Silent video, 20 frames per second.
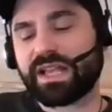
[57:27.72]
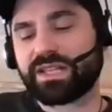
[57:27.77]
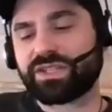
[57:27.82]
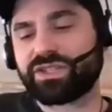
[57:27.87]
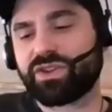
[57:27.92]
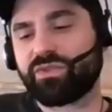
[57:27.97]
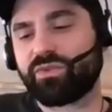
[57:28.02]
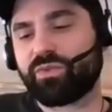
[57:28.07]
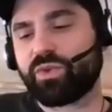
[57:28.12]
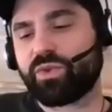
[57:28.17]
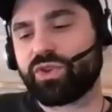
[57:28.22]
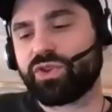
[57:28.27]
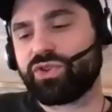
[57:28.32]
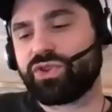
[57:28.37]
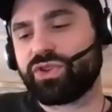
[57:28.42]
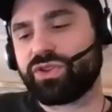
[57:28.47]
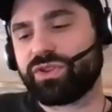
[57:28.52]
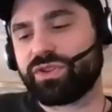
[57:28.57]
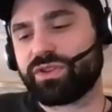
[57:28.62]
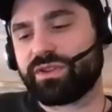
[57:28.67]
So ah,
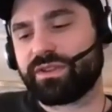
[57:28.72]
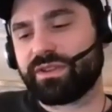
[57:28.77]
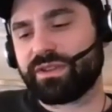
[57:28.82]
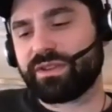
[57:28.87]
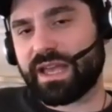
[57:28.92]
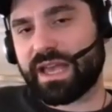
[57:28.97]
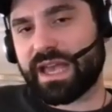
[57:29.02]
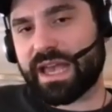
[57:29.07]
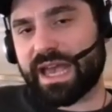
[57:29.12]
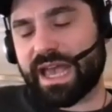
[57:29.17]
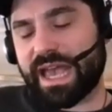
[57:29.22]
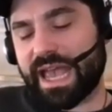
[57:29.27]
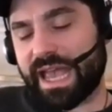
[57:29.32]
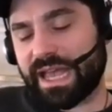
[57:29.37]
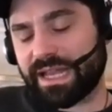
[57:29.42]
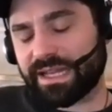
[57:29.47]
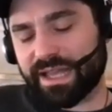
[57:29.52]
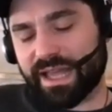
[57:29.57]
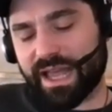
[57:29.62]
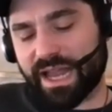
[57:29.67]
yeah,
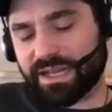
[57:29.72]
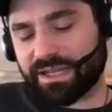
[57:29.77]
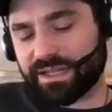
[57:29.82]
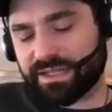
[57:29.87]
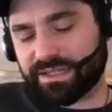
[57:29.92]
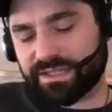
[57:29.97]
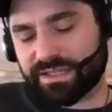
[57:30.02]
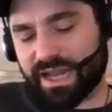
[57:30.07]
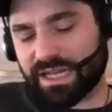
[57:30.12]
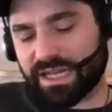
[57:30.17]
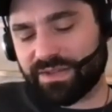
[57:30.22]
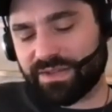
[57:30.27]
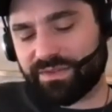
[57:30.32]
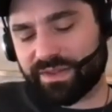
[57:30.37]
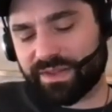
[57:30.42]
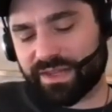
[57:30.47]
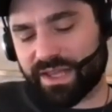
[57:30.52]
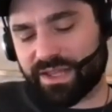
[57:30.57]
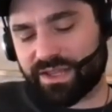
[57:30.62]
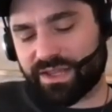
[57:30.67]
and and it's not
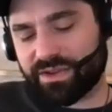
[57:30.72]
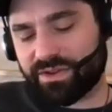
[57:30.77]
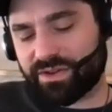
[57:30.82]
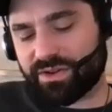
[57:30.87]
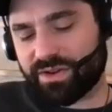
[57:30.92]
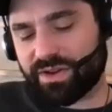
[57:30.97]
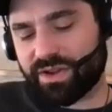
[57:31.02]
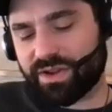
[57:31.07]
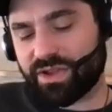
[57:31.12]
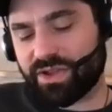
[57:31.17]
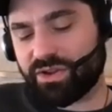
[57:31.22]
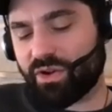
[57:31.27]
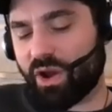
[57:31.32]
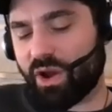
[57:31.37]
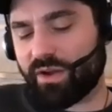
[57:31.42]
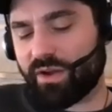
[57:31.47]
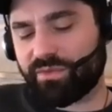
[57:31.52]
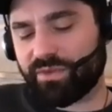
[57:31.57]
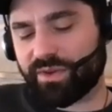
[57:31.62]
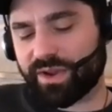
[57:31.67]
even like you're you're
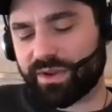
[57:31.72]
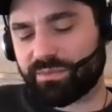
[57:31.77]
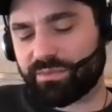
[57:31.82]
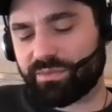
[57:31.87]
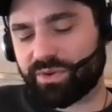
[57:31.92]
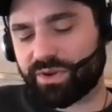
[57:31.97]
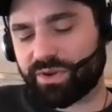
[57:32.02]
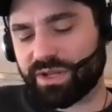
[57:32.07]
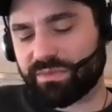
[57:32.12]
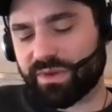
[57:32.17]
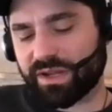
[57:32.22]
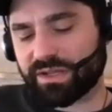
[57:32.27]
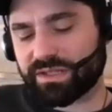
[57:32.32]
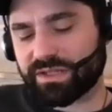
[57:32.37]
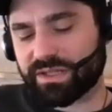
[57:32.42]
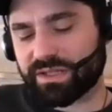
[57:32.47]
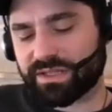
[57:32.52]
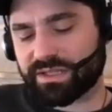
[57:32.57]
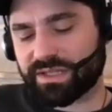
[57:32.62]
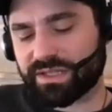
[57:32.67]
offering pretty
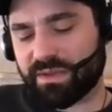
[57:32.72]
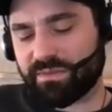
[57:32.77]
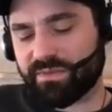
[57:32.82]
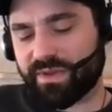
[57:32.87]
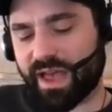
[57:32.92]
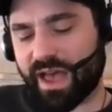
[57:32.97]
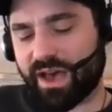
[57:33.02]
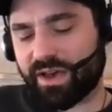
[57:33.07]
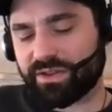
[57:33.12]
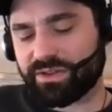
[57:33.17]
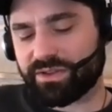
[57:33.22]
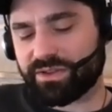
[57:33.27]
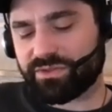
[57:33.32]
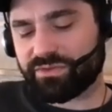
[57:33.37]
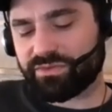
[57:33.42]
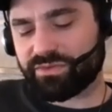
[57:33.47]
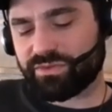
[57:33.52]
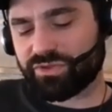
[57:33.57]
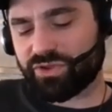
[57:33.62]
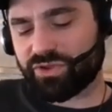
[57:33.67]
much the same
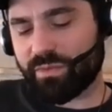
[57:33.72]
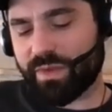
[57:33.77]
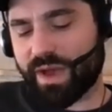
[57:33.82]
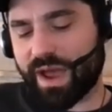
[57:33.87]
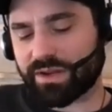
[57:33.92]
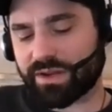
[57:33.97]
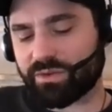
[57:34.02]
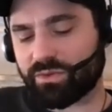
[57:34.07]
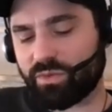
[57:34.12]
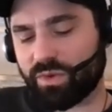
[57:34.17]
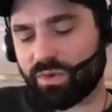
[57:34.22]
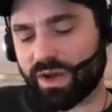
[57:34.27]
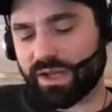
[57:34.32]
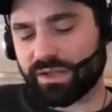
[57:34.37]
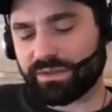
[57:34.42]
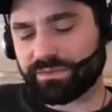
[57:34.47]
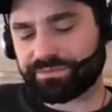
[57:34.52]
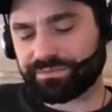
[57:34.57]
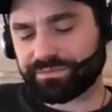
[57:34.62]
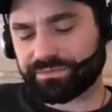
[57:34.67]
value no matter
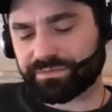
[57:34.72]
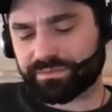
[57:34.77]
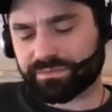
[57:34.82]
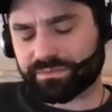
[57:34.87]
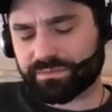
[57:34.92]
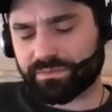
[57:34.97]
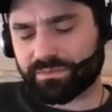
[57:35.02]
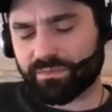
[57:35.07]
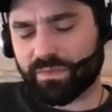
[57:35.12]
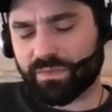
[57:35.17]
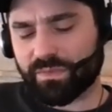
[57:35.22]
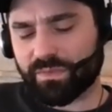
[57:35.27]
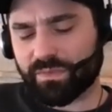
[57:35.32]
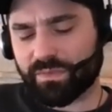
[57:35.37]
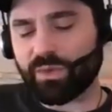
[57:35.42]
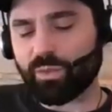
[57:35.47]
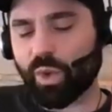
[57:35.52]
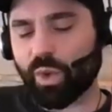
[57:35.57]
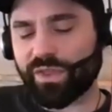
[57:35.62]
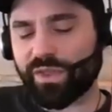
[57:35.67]
what,
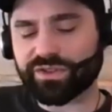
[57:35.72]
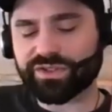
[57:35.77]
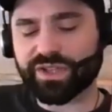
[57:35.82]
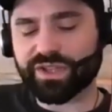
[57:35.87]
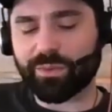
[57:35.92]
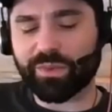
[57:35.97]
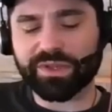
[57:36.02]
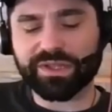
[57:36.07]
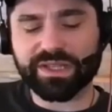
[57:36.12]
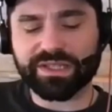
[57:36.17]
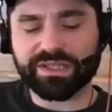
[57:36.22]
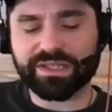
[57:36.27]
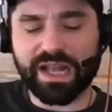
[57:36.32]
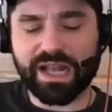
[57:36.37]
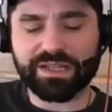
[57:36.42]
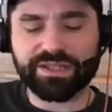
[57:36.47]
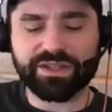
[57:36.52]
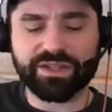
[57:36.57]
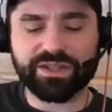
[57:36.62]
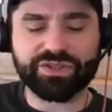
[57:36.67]
whether someone
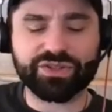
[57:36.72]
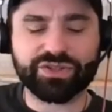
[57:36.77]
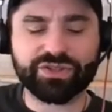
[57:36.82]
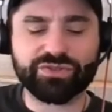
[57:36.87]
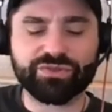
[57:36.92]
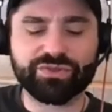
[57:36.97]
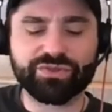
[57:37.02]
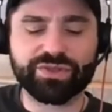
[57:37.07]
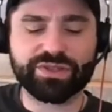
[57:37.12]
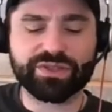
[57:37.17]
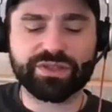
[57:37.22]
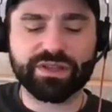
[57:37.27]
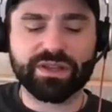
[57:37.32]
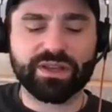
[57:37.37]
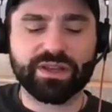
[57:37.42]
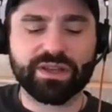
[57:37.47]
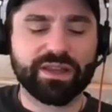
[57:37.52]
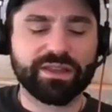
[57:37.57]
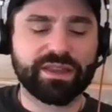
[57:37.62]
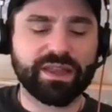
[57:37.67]
decides to choose
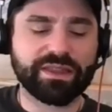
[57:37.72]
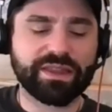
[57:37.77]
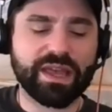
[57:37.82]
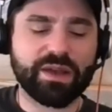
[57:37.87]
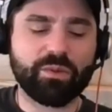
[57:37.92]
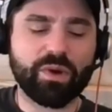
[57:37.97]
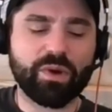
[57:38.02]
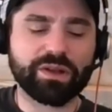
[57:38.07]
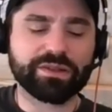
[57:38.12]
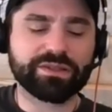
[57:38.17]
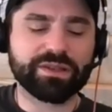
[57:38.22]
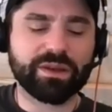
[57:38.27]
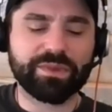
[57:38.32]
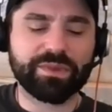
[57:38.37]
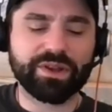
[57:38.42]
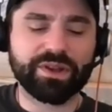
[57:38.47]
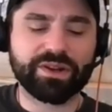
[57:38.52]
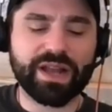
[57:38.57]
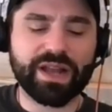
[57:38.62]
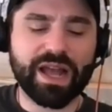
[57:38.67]
that they want
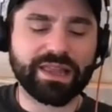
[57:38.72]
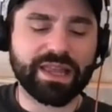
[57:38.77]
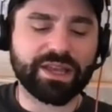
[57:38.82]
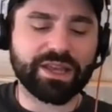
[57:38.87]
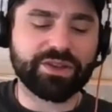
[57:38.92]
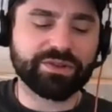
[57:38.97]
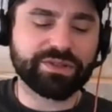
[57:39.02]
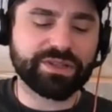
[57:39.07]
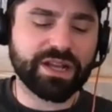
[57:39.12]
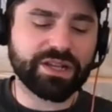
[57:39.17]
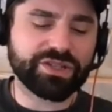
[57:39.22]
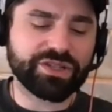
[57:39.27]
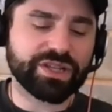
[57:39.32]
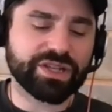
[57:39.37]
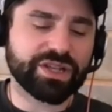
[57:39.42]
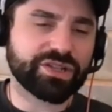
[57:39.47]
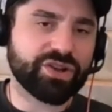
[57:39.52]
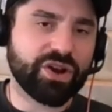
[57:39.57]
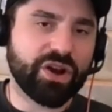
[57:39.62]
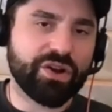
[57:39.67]
something or not. Like you're essentially
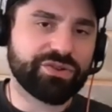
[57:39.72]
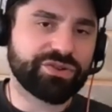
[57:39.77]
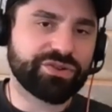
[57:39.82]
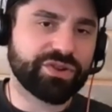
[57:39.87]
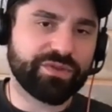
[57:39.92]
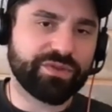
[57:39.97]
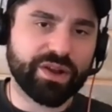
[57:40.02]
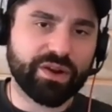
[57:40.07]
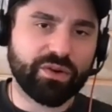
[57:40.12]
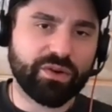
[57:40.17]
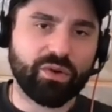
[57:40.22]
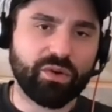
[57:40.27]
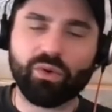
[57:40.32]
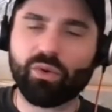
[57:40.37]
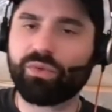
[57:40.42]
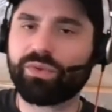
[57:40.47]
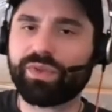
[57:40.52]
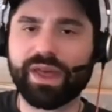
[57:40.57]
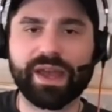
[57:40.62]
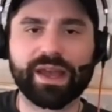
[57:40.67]
in charge of their
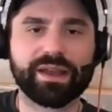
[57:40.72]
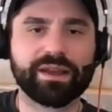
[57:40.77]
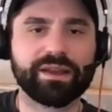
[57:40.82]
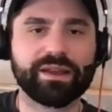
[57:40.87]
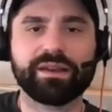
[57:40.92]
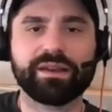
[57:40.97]
whole thing.